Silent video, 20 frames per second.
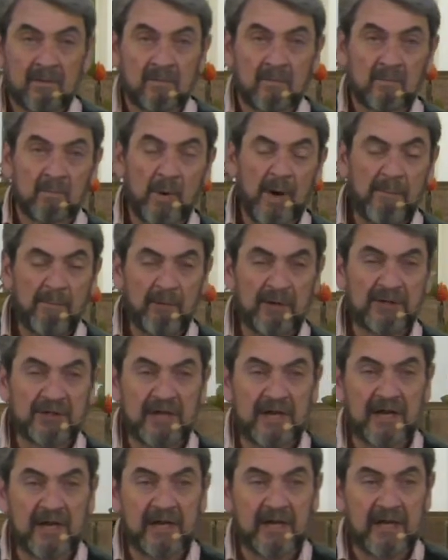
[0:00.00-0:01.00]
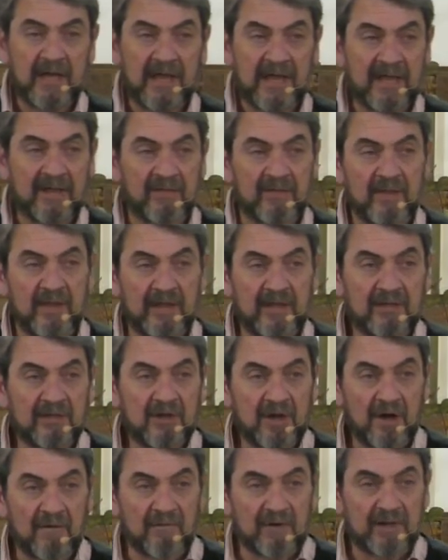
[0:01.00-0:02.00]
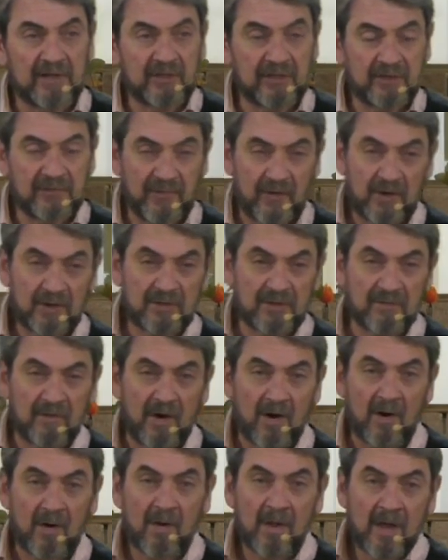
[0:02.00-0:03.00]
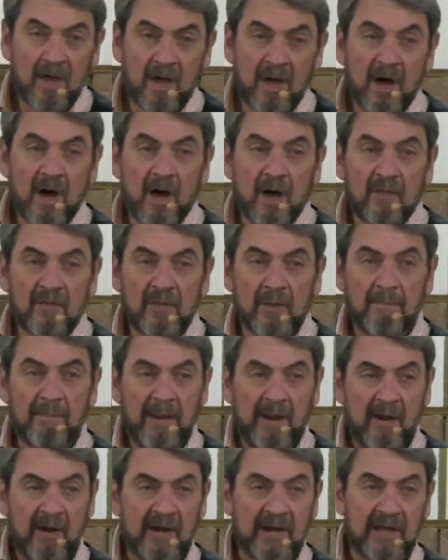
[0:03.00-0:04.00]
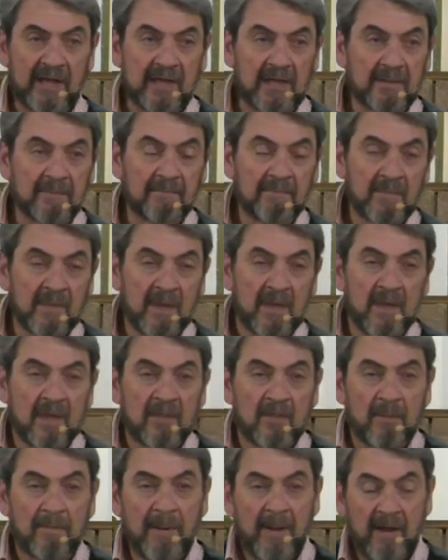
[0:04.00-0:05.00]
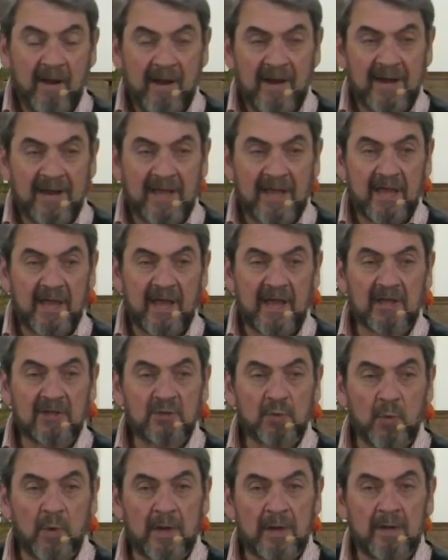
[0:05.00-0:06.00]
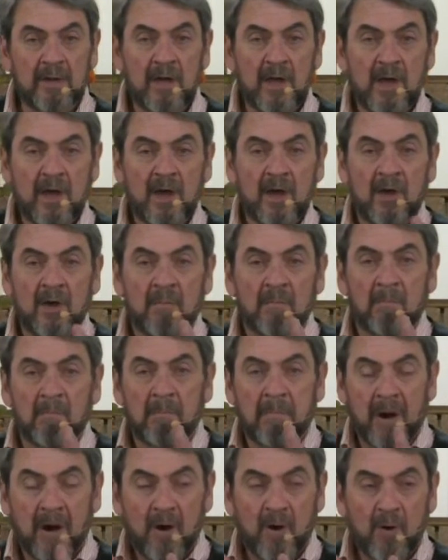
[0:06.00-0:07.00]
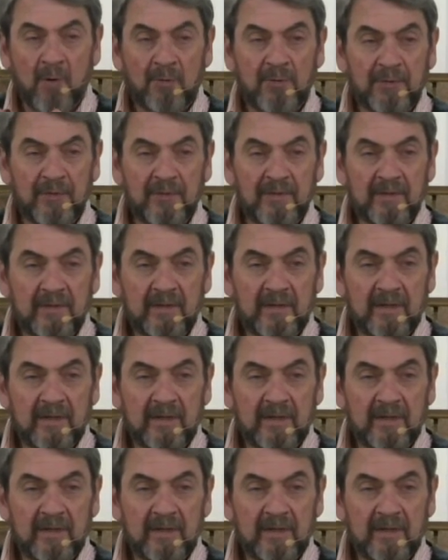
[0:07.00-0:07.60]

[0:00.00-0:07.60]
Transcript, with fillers: represented in these covenants is, first of all, the parity. The parity is when both